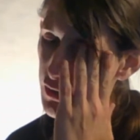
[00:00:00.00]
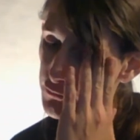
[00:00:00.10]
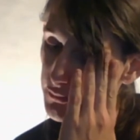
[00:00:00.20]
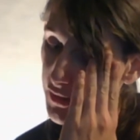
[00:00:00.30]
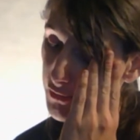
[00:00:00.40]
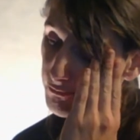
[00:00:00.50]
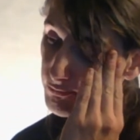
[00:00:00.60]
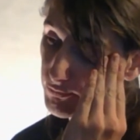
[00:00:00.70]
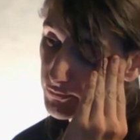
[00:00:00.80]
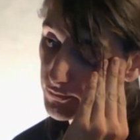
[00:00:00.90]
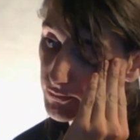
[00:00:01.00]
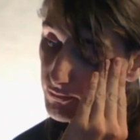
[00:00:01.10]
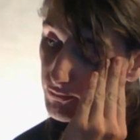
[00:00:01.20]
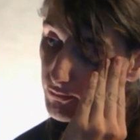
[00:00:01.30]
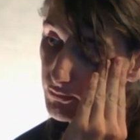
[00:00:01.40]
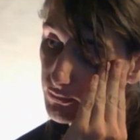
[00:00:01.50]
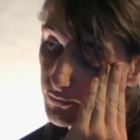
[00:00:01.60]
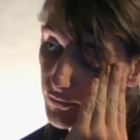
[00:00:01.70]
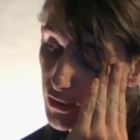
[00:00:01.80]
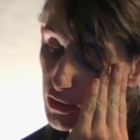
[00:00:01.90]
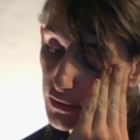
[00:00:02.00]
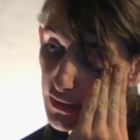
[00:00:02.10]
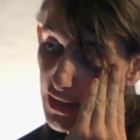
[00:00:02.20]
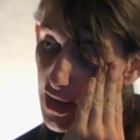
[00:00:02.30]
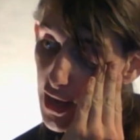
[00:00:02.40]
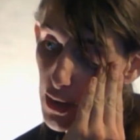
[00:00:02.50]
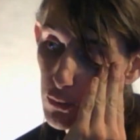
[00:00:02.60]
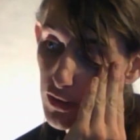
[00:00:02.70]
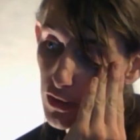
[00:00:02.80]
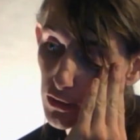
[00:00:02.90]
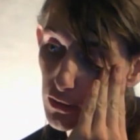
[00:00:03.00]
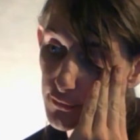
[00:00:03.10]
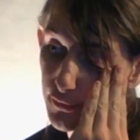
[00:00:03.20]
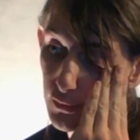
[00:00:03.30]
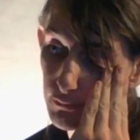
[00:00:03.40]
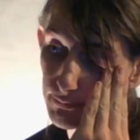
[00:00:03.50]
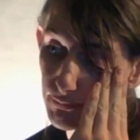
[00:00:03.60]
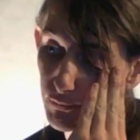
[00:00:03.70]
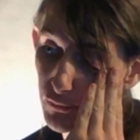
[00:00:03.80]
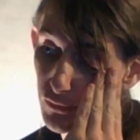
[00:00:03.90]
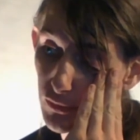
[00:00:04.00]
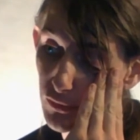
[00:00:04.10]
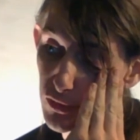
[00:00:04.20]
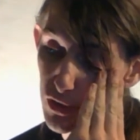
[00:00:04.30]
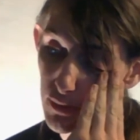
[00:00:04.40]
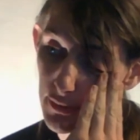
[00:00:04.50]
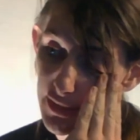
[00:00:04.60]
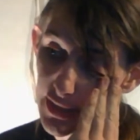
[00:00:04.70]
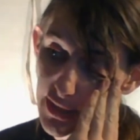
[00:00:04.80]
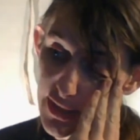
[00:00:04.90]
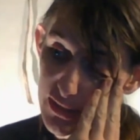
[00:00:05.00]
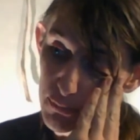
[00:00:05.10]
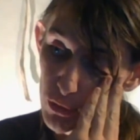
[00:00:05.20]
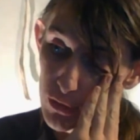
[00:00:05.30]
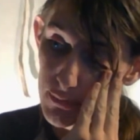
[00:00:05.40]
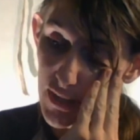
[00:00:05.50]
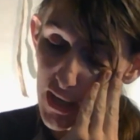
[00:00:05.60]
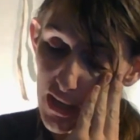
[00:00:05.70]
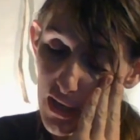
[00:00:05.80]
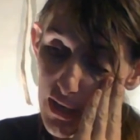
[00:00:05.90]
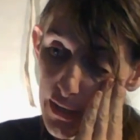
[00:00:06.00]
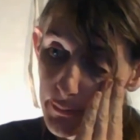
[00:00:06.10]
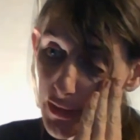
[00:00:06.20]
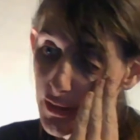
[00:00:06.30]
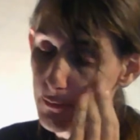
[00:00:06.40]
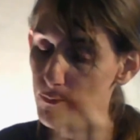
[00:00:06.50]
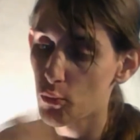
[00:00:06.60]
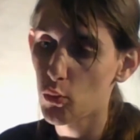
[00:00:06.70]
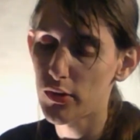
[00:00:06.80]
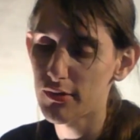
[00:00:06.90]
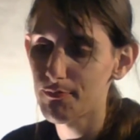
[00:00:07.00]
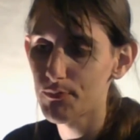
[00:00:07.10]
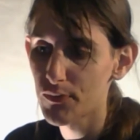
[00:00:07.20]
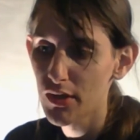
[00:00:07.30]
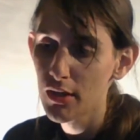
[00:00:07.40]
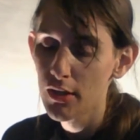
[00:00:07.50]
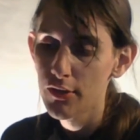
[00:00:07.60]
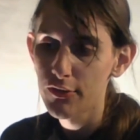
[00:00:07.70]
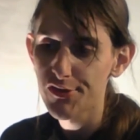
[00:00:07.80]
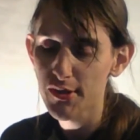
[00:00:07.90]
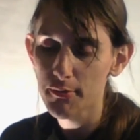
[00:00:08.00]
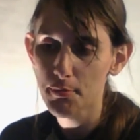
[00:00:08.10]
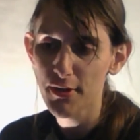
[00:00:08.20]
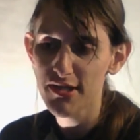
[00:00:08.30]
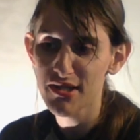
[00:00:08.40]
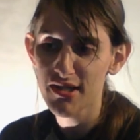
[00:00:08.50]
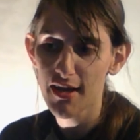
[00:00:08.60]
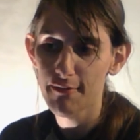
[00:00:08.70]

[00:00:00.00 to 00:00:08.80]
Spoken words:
from there? Oh God, I went all over Germany. I explored Mannheim. Went some of the places